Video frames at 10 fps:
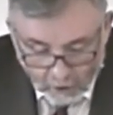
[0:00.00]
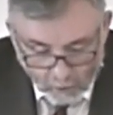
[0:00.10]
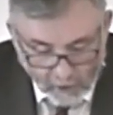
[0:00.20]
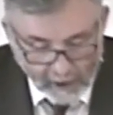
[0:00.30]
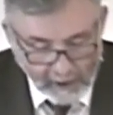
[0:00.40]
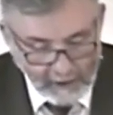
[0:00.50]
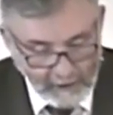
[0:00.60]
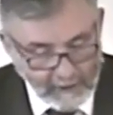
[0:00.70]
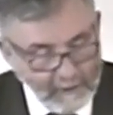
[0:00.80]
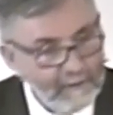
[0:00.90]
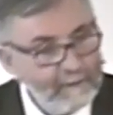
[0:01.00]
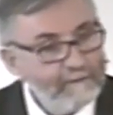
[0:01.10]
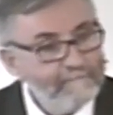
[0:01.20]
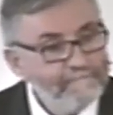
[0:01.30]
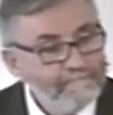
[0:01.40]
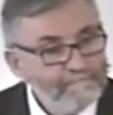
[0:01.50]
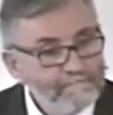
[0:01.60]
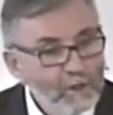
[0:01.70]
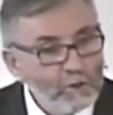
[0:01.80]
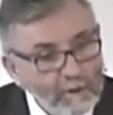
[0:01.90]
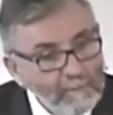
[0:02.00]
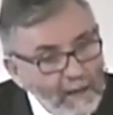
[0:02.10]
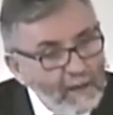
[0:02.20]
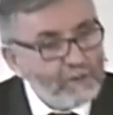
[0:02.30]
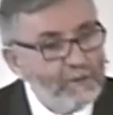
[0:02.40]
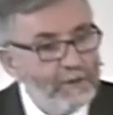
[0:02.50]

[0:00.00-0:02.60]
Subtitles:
way. So let me ask you